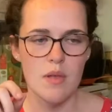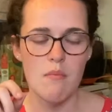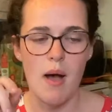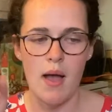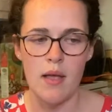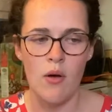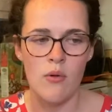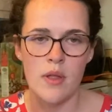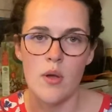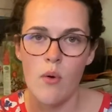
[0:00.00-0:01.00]
My
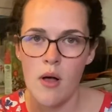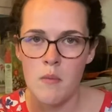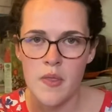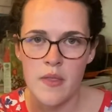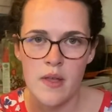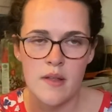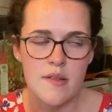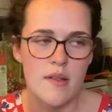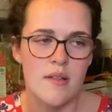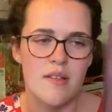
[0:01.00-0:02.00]
only qualm with
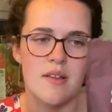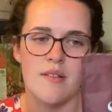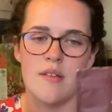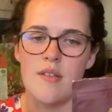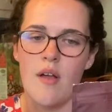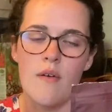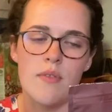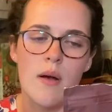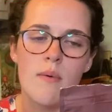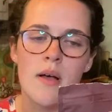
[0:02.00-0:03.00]
this is it doesn't dissolve
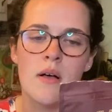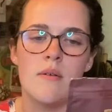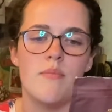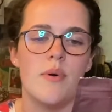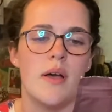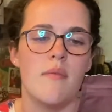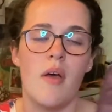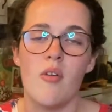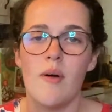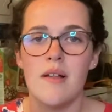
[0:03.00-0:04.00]
that well, but
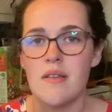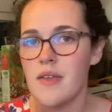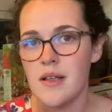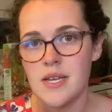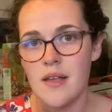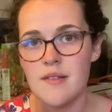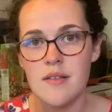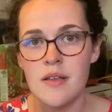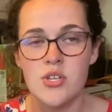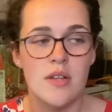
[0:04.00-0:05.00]
otherwise I think it tastes
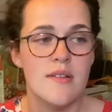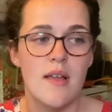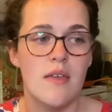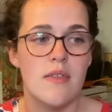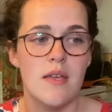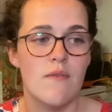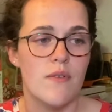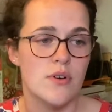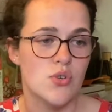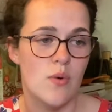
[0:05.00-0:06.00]
delicious. I think
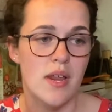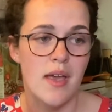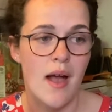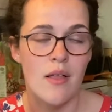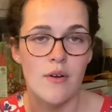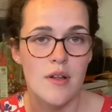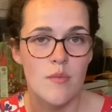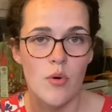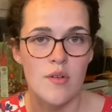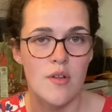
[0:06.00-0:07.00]
for 20 calories
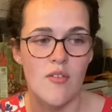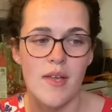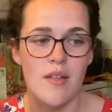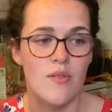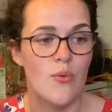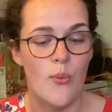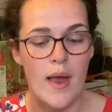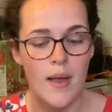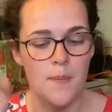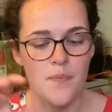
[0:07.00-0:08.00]
per serving, it's
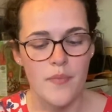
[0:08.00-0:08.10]
great.